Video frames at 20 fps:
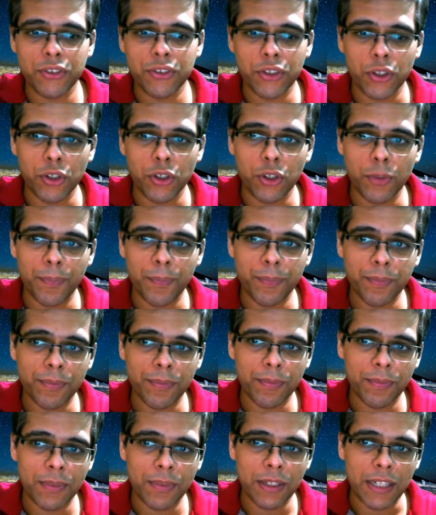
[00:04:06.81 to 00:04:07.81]
So
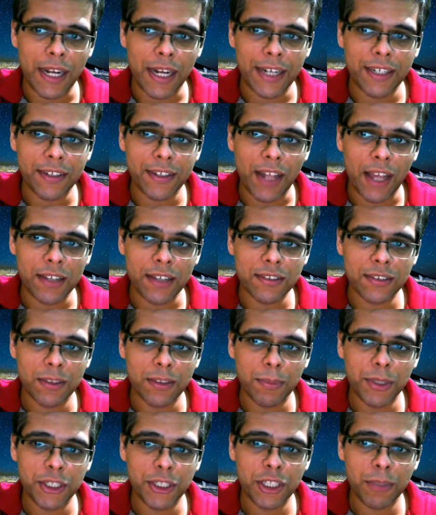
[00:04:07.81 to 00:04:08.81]
the knight attacks
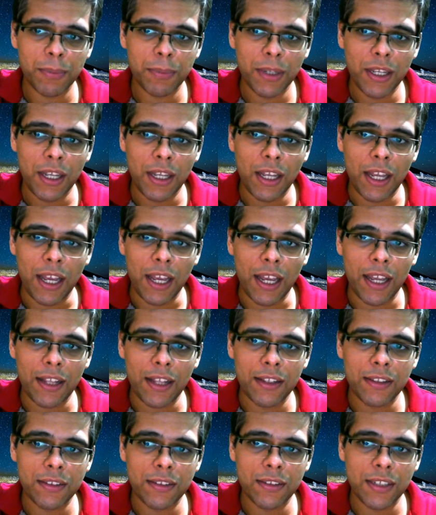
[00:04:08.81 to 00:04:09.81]
the bishop,
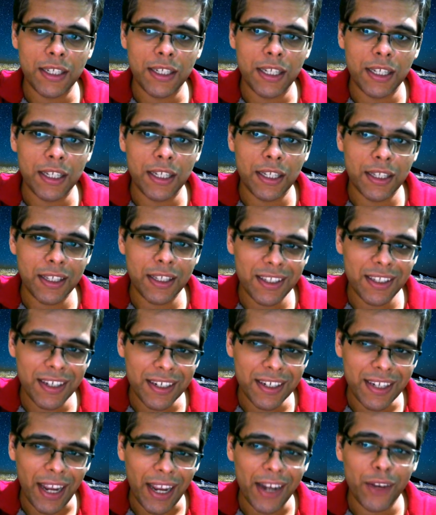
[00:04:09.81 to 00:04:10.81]
and
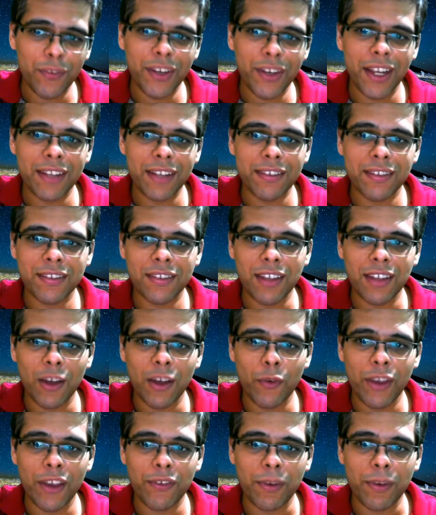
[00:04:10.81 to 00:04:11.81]
it kind of gets
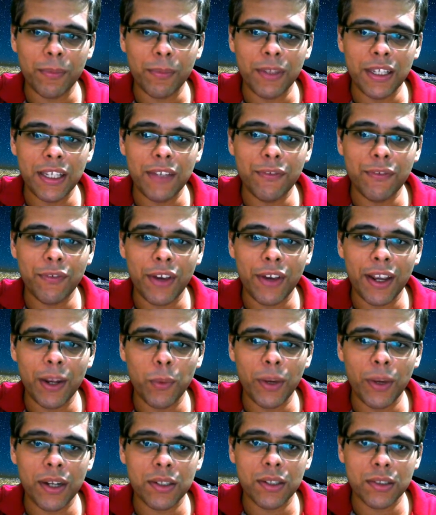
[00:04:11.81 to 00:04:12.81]
away from the e
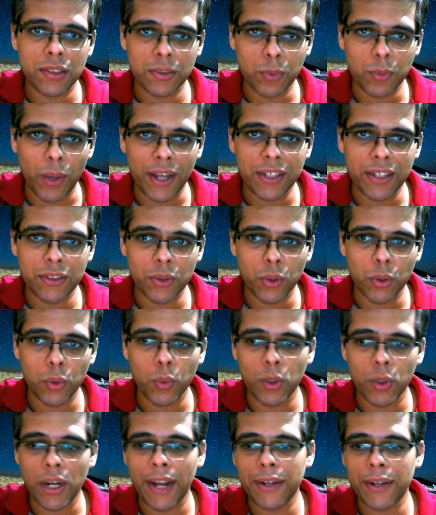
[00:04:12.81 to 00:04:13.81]
file where white's
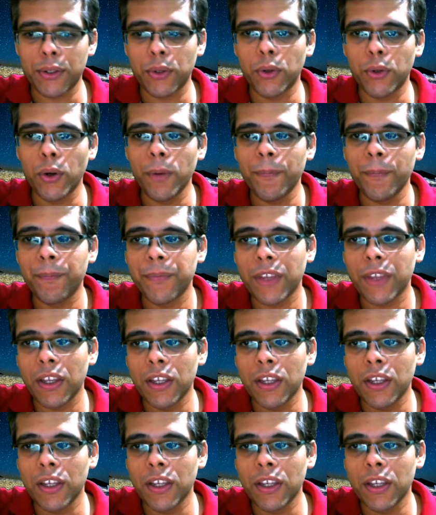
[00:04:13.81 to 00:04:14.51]
rook would like to go.